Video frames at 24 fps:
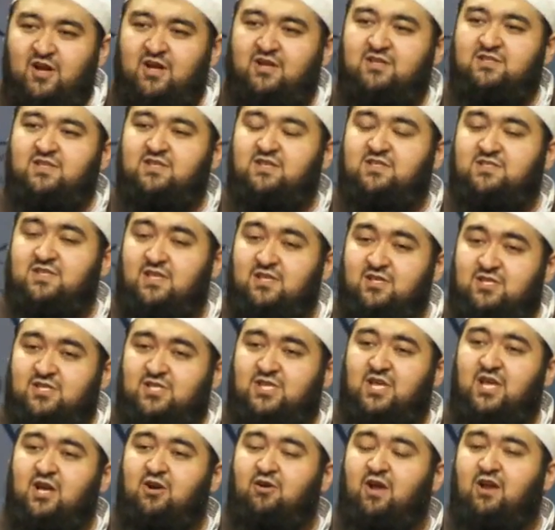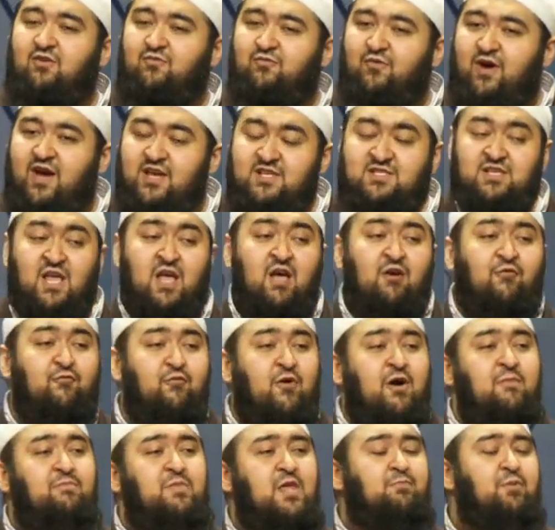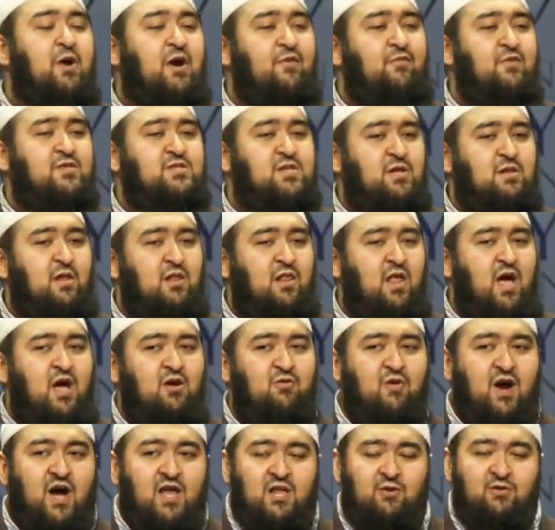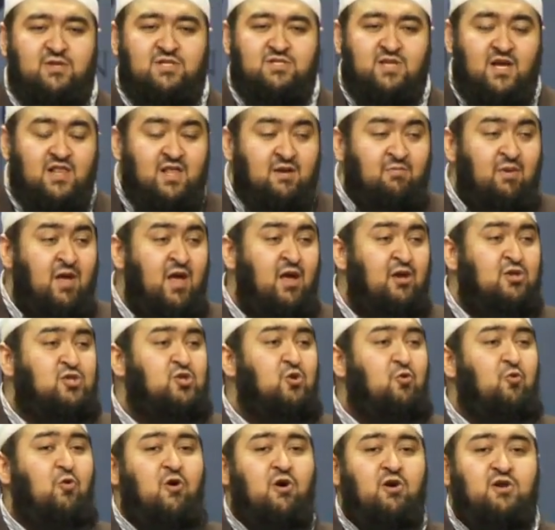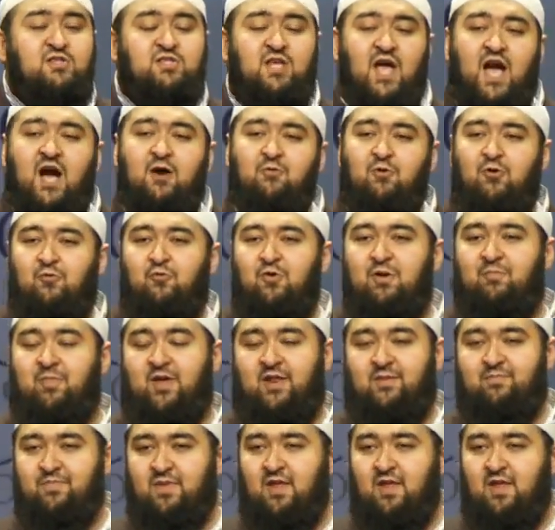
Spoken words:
it is a sincere advice from the Prophet sallallahu alaihi wasallam towards our women.